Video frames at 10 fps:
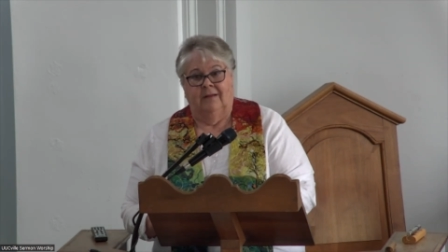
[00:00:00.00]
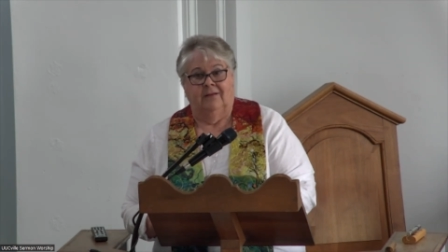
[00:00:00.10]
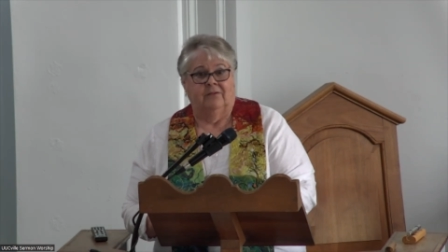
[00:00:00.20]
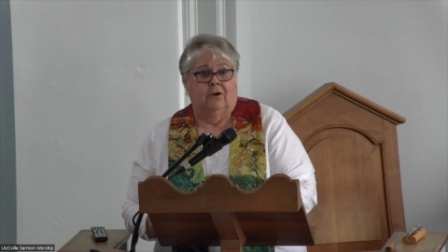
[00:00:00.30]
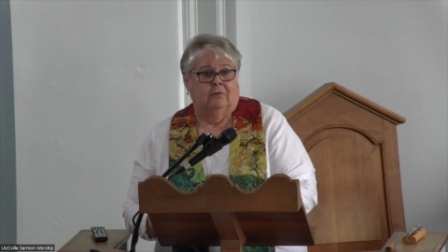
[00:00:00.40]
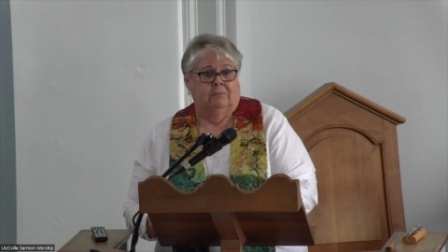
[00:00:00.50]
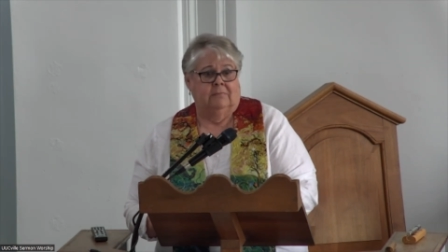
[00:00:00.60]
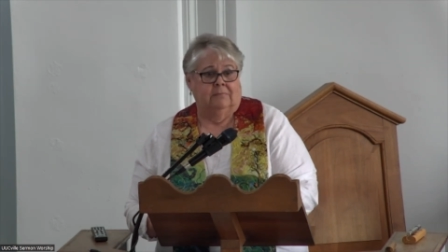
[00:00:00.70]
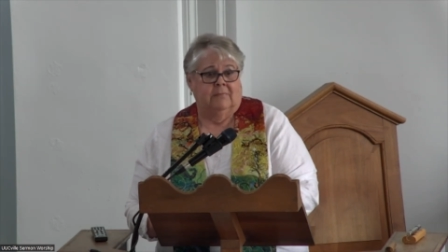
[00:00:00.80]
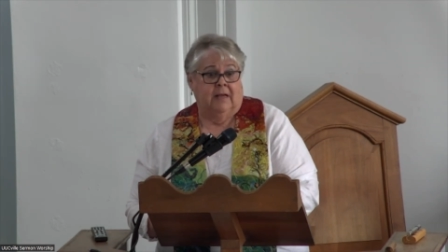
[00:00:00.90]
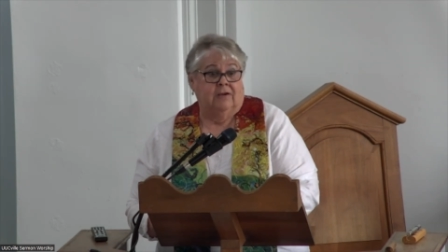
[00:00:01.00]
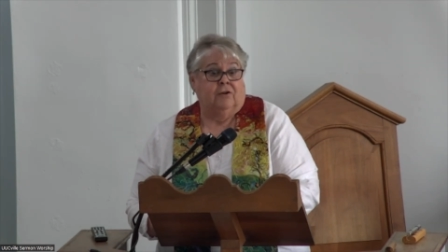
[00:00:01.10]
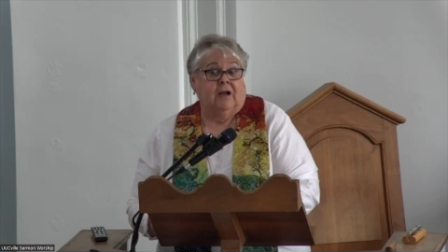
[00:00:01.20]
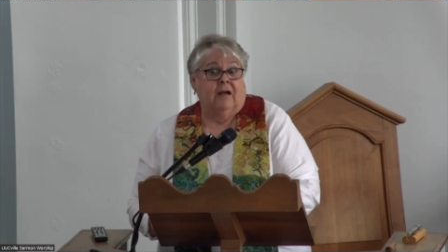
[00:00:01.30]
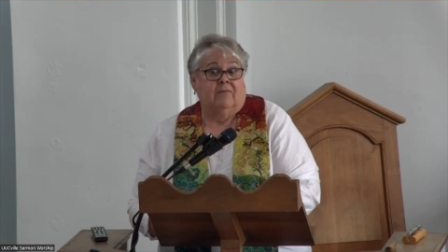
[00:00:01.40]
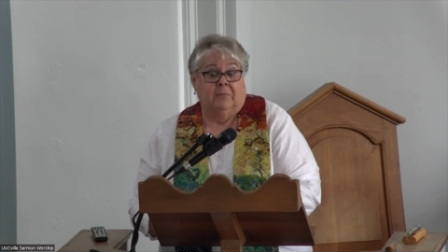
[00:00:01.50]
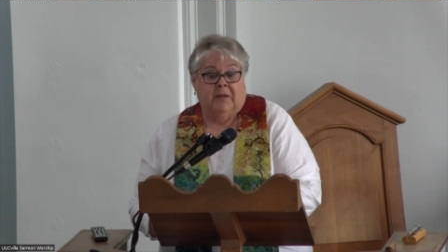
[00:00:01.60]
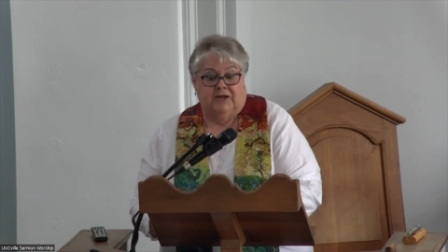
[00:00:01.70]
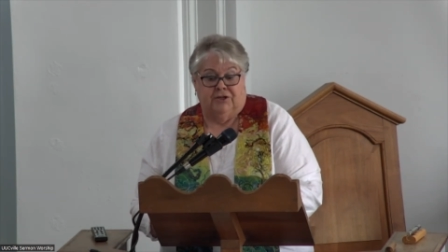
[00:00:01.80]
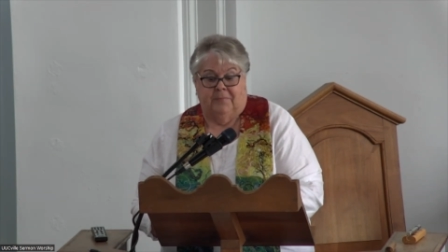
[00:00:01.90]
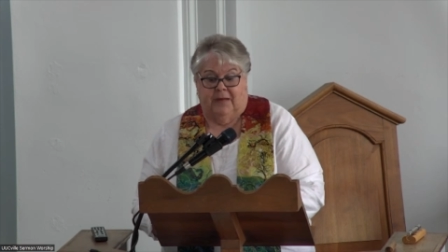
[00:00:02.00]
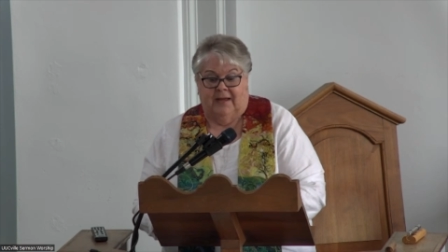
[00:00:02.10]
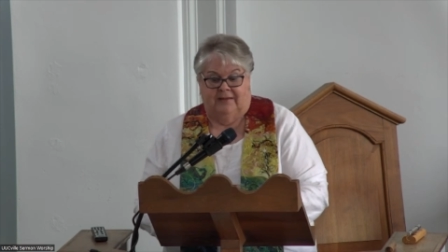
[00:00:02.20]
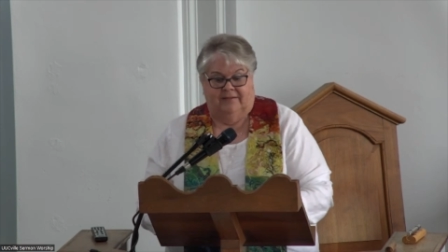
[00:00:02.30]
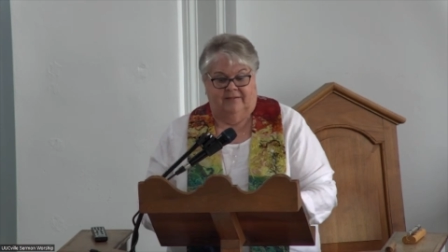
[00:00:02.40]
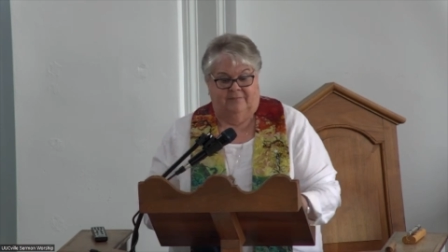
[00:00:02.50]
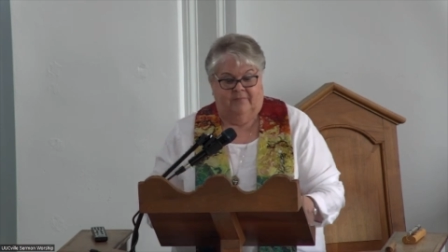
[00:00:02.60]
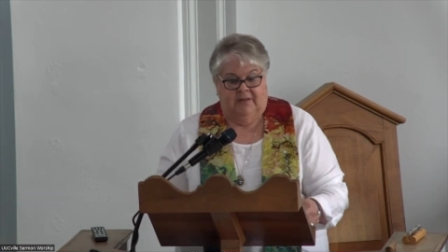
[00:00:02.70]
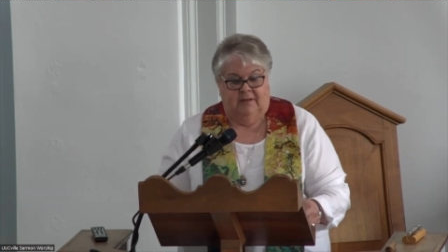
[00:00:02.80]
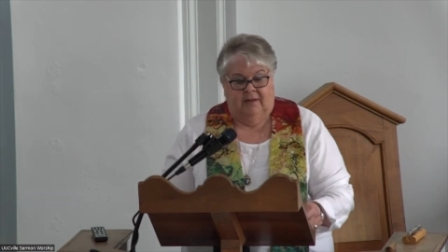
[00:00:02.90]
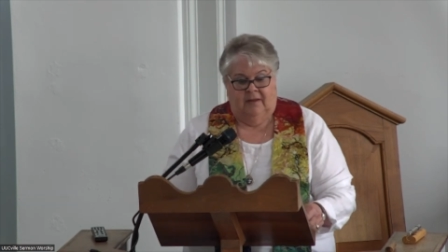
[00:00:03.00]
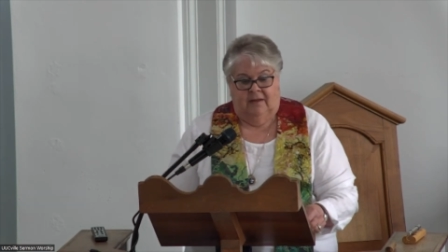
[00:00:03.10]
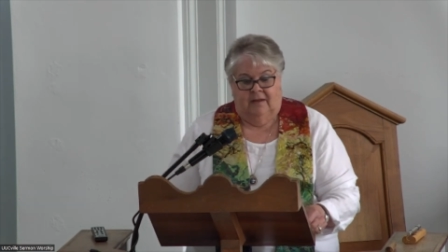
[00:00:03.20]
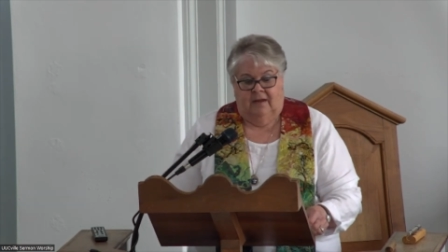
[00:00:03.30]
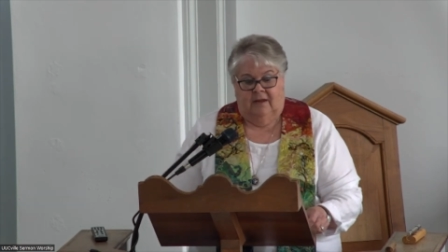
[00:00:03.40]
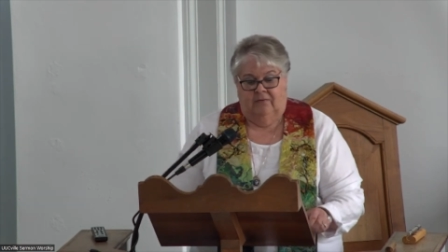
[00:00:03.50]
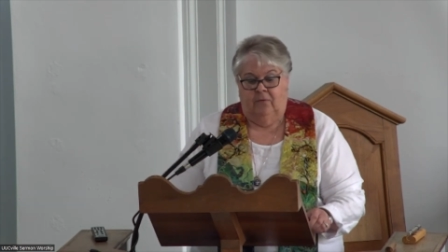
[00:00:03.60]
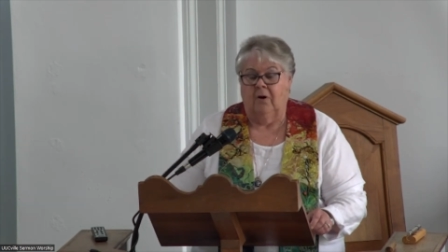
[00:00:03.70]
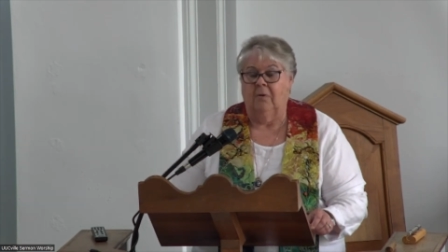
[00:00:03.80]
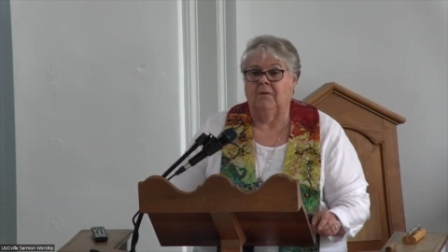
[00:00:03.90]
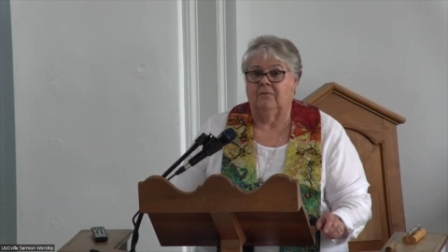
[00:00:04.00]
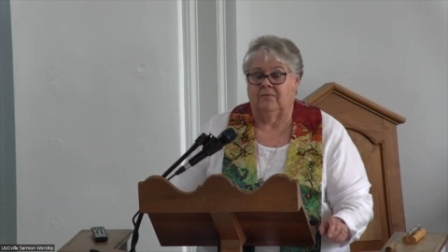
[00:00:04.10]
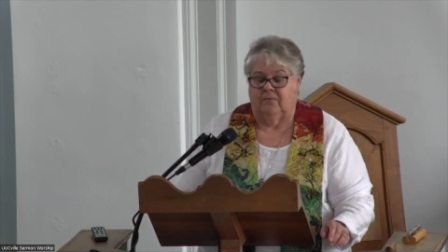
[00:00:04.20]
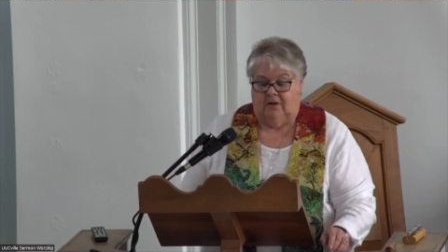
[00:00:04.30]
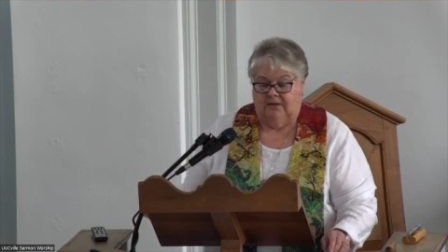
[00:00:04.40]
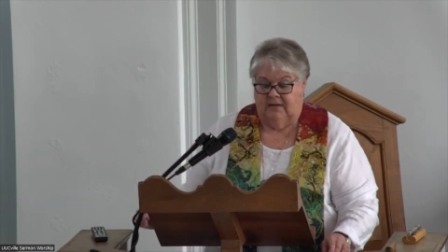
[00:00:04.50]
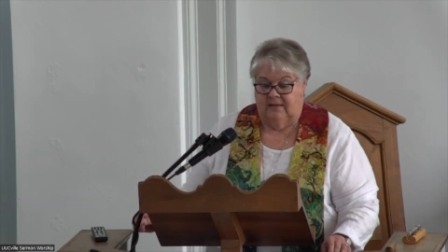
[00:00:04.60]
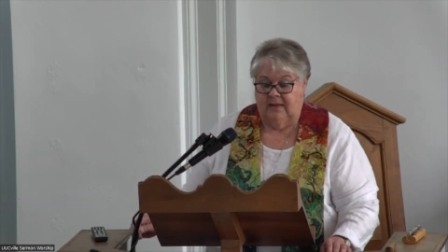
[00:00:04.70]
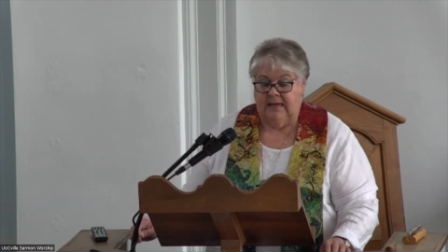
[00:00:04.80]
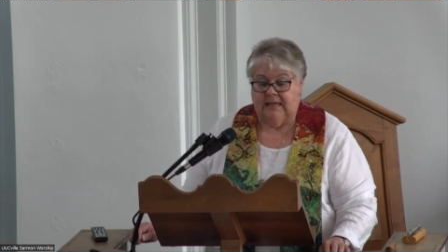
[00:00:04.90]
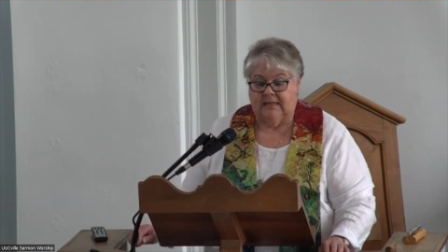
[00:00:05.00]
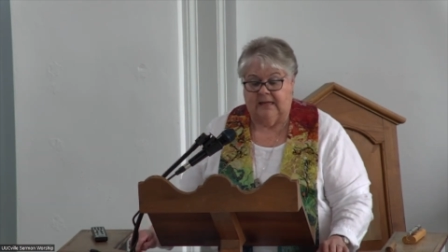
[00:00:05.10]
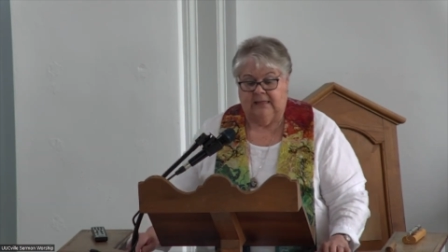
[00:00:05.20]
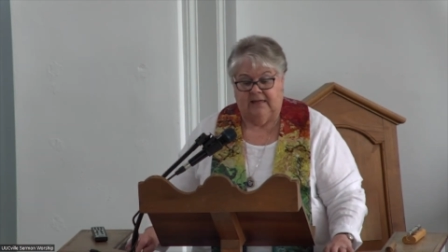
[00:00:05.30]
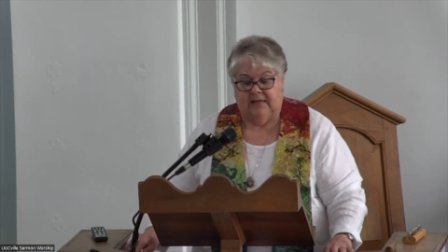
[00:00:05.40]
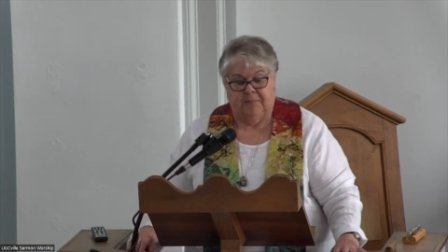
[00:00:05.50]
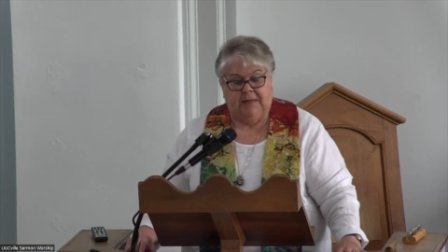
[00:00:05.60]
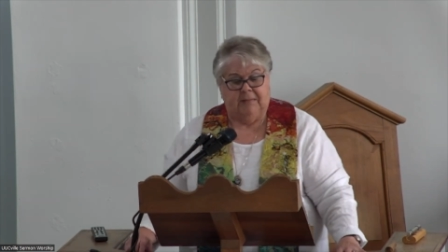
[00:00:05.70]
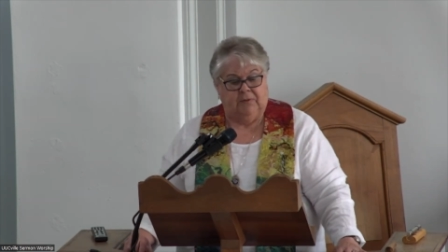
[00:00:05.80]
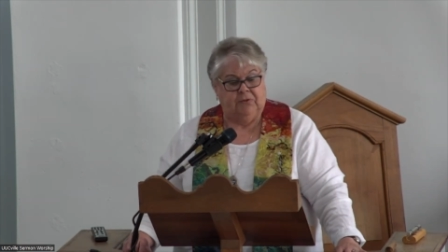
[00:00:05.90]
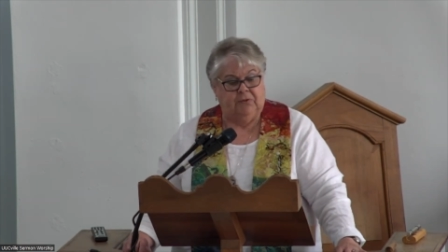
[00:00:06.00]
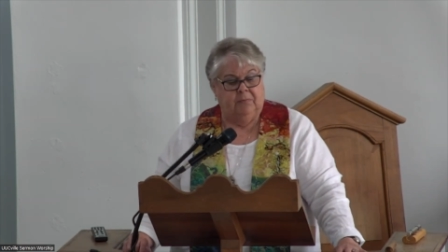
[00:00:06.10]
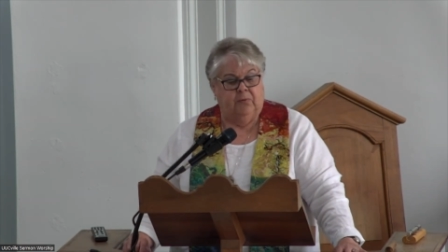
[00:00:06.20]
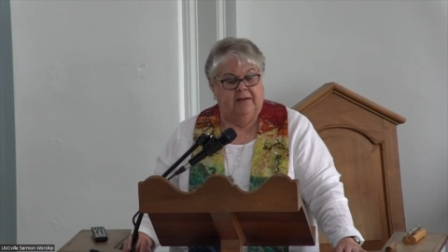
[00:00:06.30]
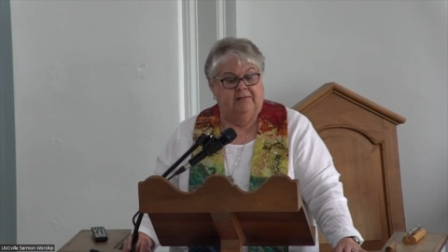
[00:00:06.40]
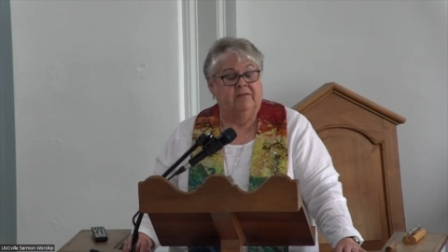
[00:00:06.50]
So enter confirmation bias a form of faulty thinking that leads people to embrace